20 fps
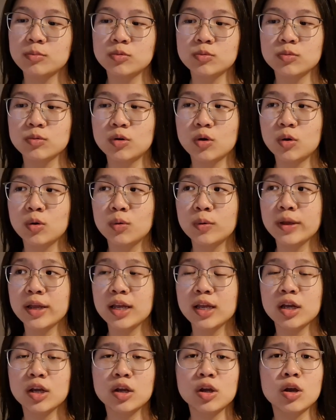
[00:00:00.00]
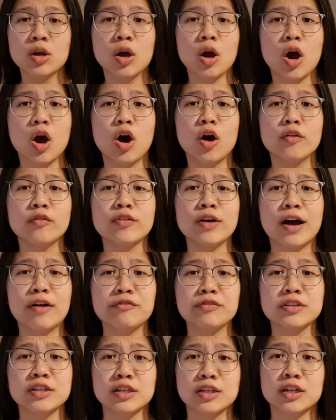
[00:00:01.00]
I'm going off
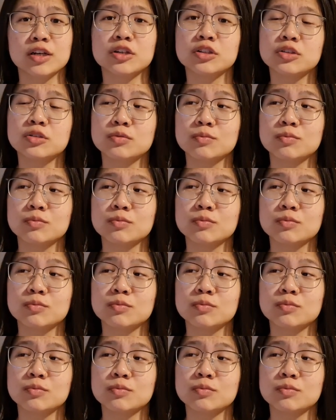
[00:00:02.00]
after a